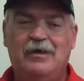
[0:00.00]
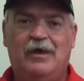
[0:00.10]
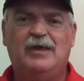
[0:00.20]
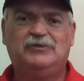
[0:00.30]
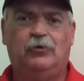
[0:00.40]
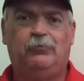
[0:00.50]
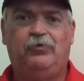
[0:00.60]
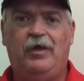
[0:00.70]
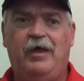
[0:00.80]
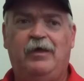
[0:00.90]
and I still
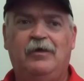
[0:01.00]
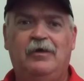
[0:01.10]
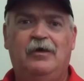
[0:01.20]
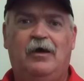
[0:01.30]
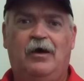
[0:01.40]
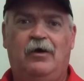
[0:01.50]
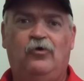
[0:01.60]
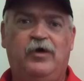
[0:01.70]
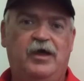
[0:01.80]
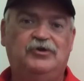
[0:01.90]
play uh,
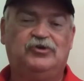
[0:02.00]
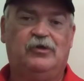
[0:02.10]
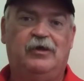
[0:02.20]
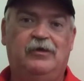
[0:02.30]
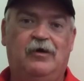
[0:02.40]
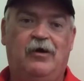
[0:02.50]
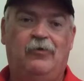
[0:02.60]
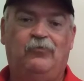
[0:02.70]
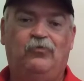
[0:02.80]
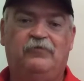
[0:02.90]
occasionally
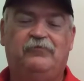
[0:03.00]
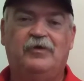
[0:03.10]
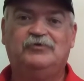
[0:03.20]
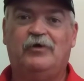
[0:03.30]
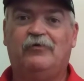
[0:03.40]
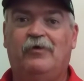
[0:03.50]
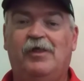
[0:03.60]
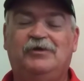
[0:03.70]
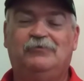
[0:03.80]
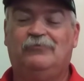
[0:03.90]
um, with friends
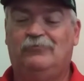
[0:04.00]
recreation,